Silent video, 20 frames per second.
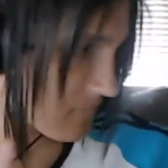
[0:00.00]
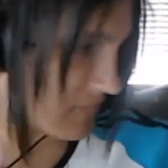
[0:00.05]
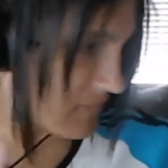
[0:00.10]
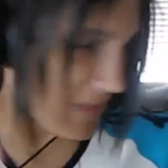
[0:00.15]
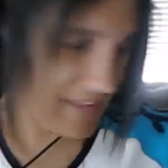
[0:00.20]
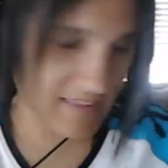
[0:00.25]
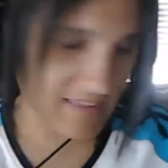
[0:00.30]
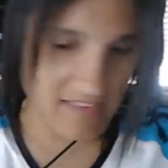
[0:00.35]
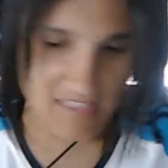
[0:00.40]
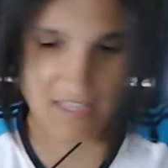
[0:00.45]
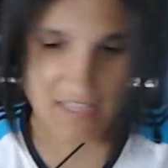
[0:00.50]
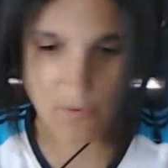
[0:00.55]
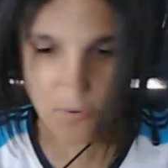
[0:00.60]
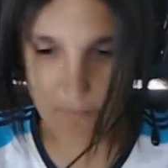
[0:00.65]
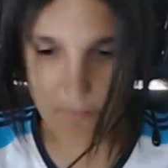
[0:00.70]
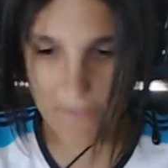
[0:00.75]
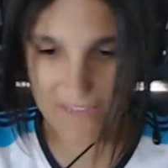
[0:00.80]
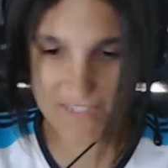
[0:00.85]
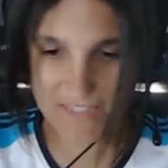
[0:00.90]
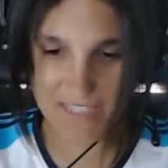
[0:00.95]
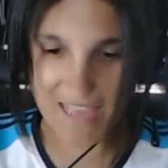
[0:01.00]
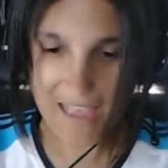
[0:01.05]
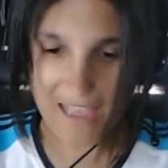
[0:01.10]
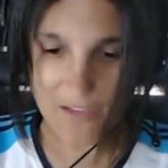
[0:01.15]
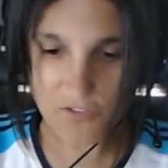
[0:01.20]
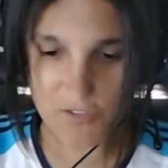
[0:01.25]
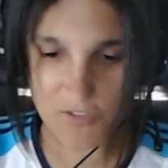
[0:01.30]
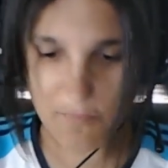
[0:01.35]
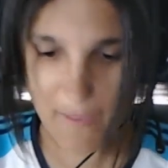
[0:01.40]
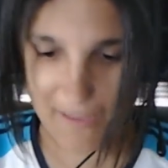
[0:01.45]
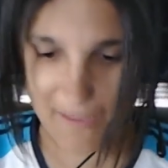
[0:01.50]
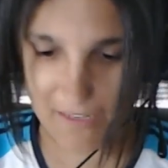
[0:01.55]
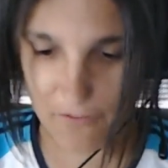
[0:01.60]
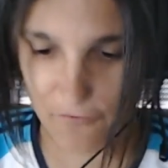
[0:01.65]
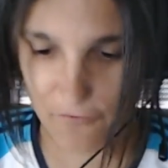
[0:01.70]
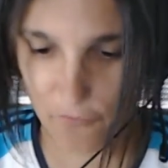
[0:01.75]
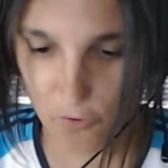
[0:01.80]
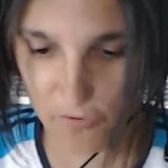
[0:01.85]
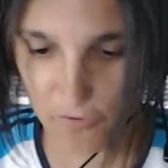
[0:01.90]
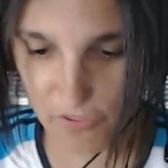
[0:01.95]
I guess they would make sounds back
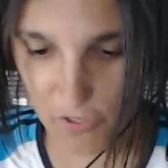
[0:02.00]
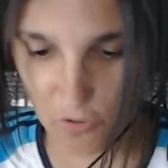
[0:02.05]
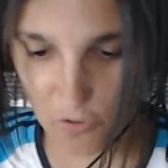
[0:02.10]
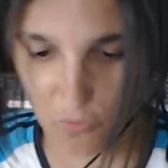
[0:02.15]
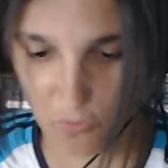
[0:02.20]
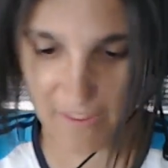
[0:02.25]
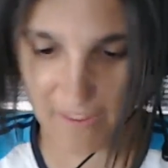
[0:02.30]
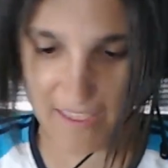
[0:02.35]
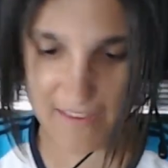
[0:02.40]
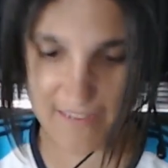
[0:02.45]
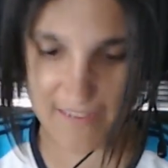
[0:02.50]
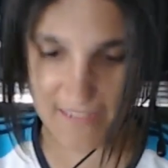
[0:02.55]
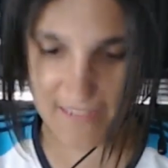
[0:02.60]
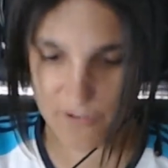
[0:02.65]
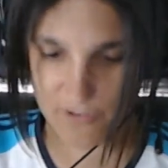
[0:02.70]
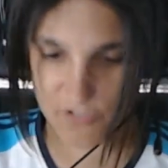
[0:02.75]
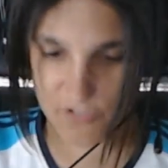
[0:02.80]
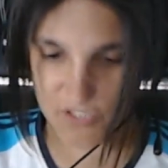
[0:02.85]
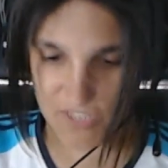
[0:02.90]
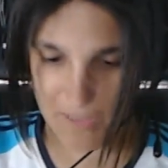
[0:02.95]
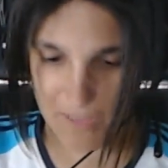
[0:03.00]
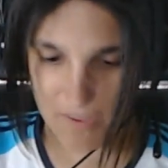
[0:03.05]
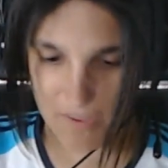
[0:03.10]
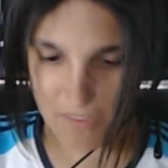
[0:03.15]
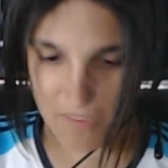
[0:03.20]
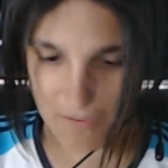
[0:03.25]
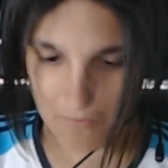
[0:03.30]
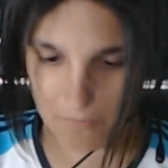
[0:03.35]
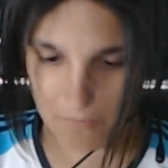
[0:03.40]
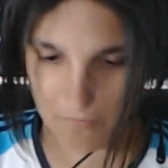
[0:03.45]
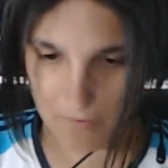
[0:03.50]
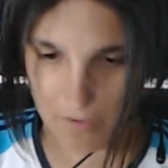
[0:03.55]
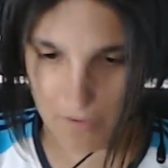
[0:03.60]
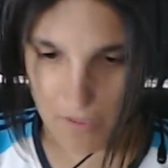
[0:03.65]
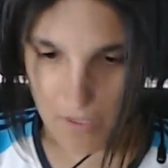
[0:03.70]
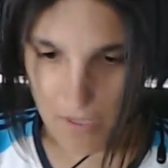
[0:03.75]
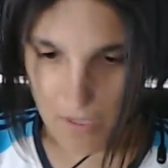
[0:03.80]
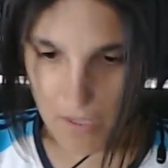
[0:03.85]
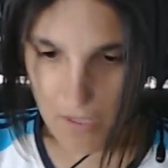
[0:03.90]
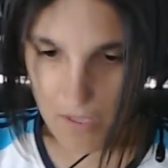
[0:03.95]
and forth, and you only had to hear some of them.
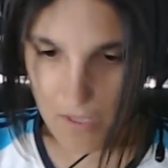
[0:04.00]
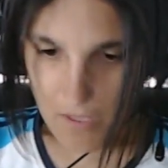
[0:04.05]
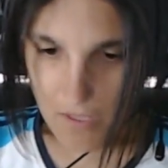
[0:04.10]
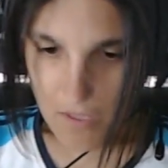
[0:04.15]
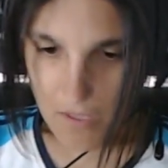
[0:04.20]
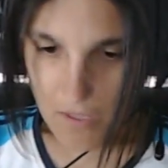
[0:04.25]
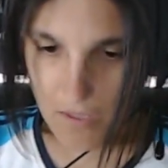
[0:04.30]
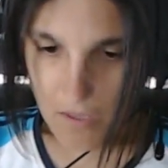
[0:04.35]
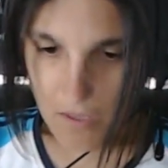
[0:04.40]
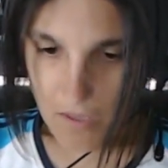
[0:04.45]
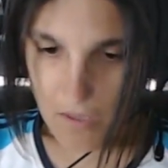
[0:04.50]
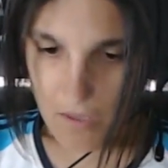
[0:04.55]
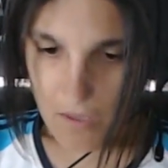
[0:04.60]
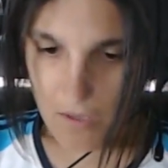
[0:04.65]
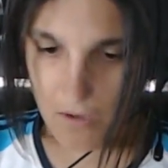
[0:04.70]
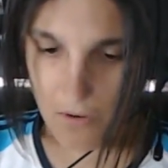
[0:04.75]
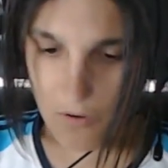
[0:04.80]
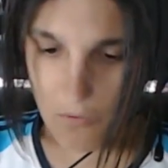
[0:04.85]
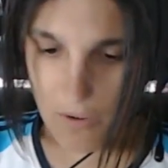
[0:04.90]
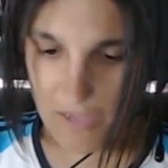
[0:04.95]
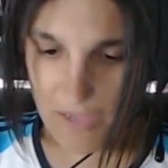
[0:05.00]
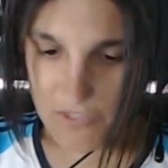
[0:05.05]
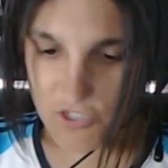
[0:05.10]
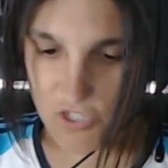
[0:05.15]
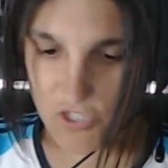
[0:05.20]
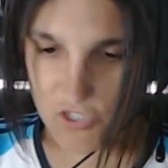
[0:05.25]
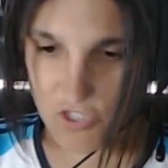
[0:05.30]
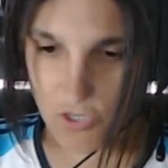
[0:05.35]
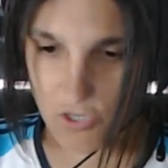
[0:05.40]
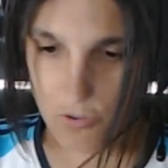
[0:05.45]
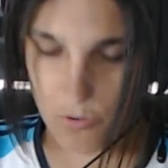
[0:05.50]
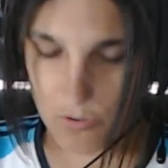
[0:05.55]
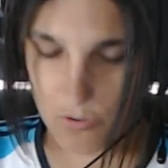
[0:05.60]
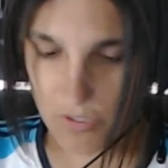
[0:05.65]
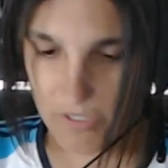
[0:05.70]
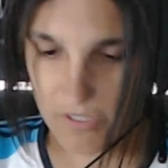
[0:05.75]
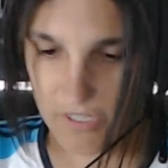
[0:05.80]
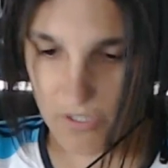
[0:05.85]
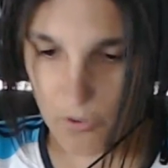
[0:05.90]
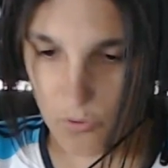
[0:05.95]
Oh, I should
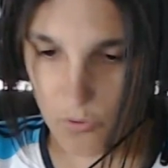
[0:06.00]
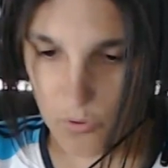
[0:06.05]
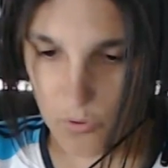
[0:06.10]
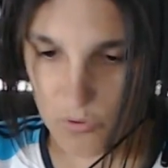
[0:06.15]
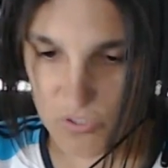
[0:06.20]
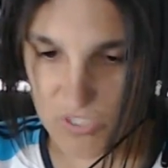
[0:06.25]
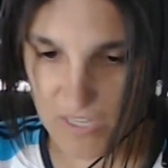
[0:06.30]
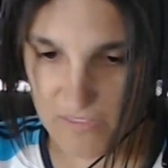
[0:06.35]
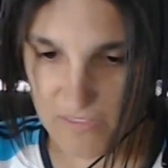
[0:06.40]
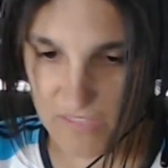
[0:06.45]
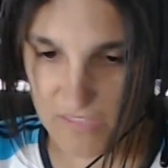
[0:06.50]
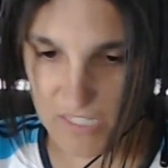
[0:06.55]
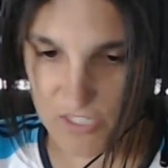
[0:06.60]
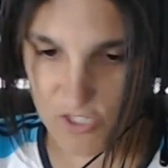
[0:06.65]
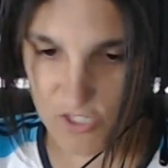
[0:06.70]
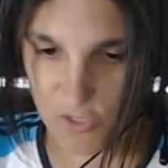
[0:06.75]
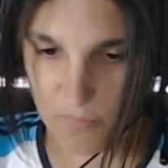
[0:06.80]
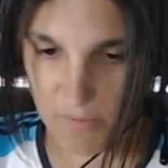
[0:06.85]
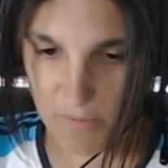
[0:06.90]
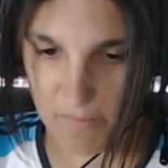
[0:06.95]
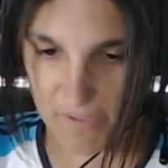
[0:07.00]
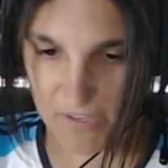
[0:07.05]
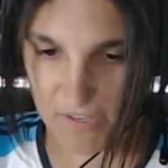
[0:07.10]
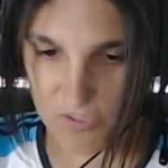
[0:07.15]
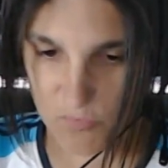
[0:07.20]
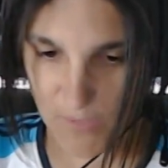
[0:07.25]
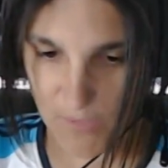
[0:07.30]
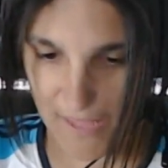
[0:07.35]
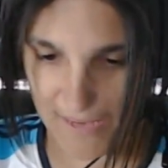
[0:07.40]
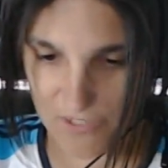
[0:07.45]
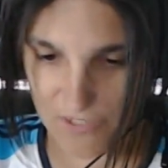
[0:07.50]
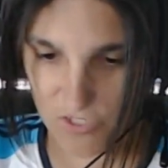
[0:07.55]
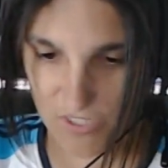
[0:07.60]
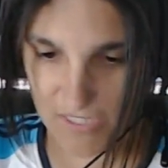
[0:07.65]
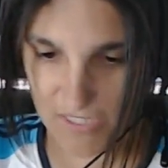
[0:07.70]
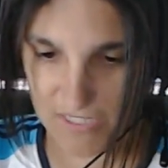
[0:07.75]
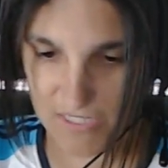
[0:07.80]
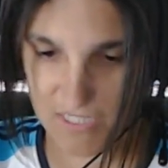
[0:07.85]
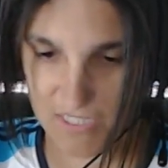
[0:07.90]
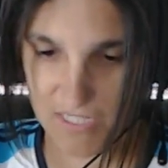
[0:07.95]
totally know who sent this to me because we
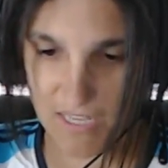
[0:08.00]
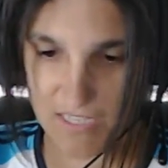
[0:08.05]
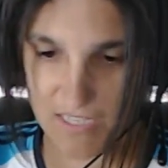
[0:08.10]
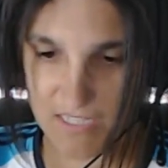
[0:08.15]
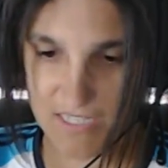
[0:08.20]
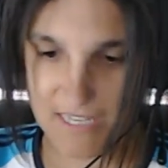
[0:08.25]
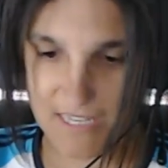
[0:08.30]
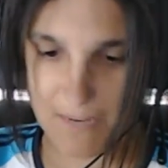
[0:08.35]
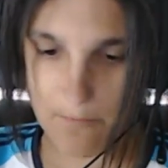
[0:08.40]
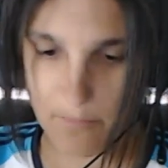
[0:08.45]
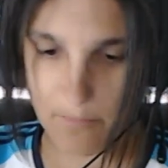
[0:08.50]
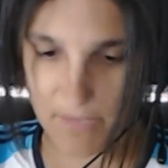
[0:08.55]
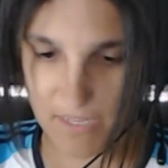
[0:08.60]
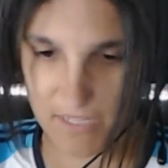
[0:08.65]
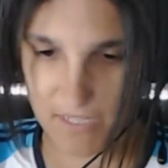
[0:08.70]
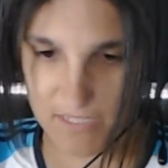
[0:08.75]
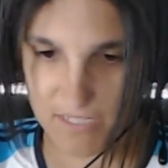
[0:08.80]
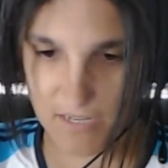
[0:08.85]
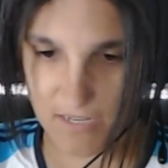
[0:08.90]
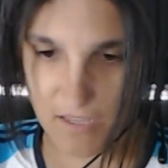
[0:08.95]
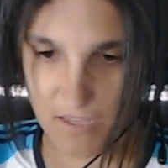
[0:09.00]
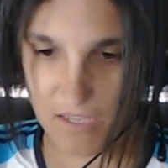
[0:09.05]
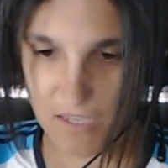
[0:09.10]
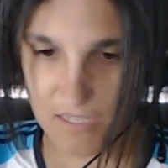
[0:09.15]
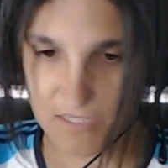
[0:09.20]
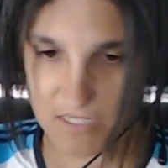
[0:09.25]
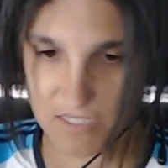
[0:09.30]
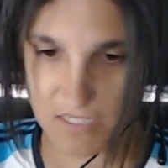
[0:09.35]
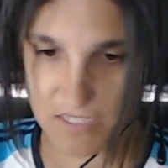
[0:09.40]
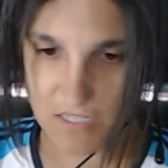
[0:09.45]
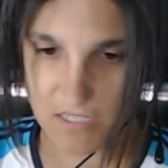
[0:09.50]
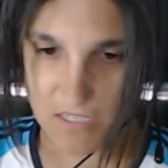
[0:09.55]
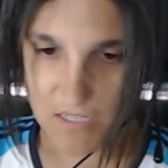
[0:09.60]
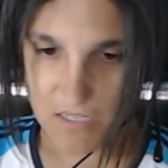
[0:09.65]
actually discussed it, but it's not,